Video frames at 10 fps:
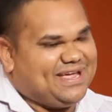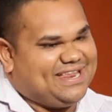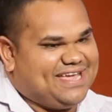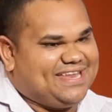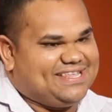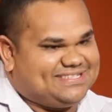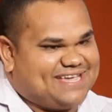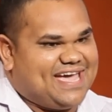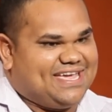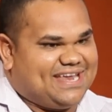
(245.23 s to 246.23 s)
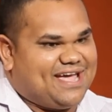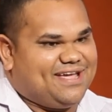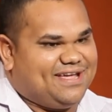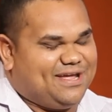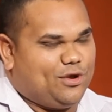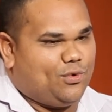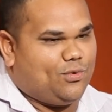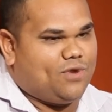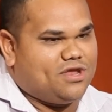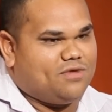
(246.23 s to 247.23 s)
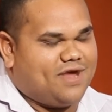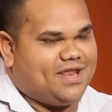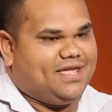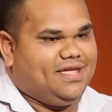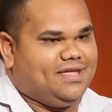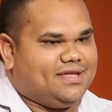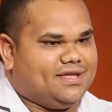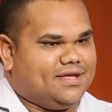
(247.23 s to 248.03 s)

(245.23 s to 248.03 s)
and he'd say, you know, when you're ready,